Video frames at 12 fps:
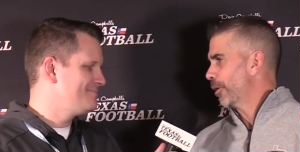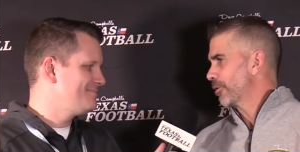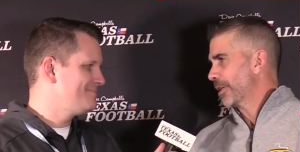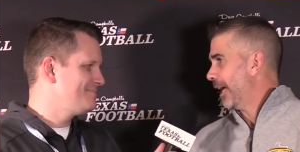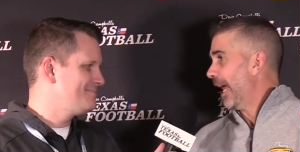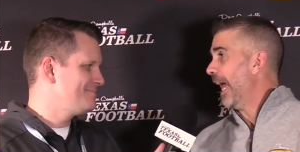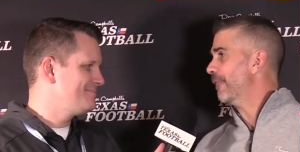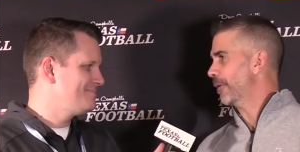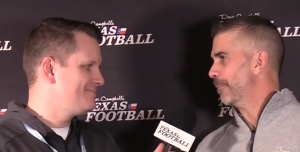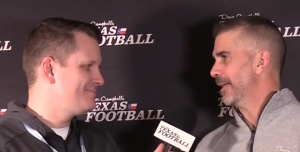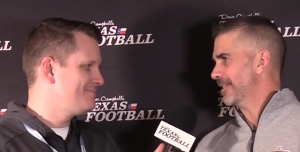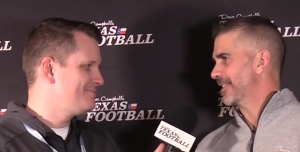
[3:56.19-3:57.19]
Speaker 1: years I haven't
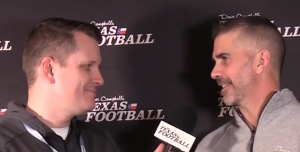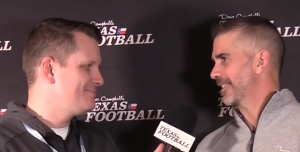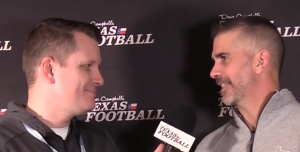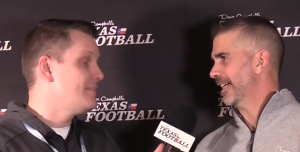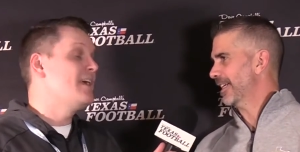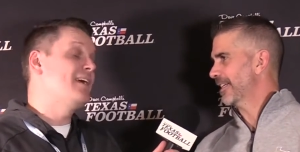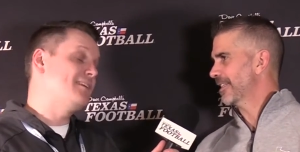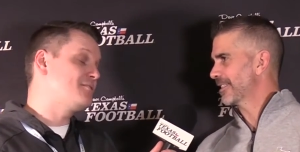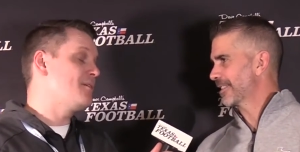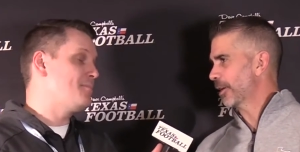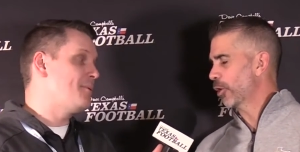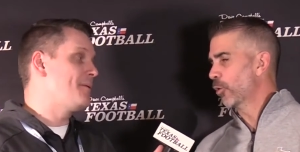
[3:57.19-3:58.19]
been 6A.
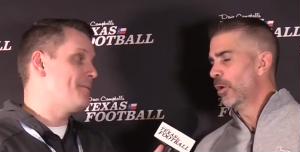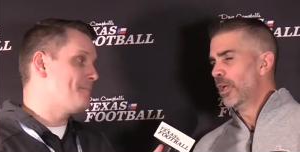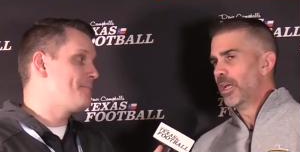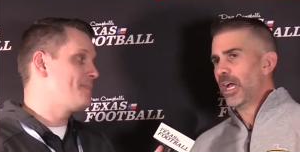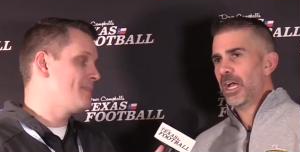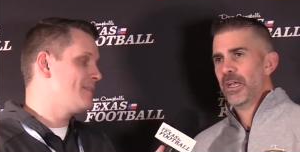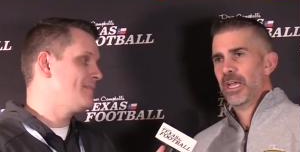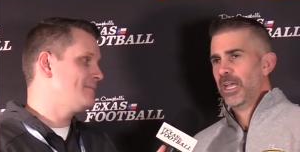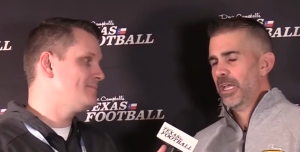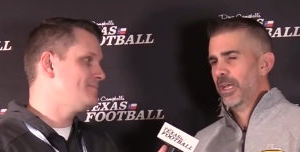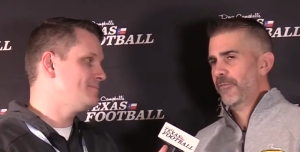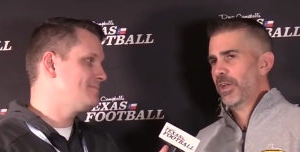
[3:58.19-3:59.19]
So uh, I
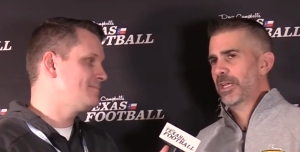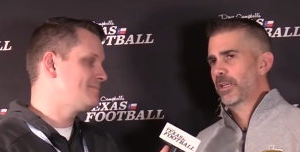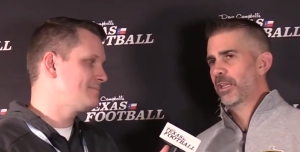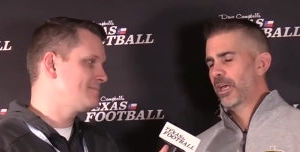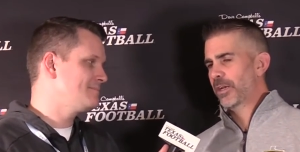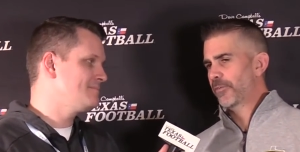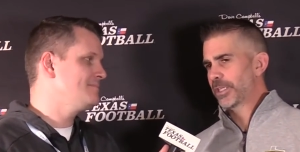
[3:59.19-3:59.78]
have had a lot of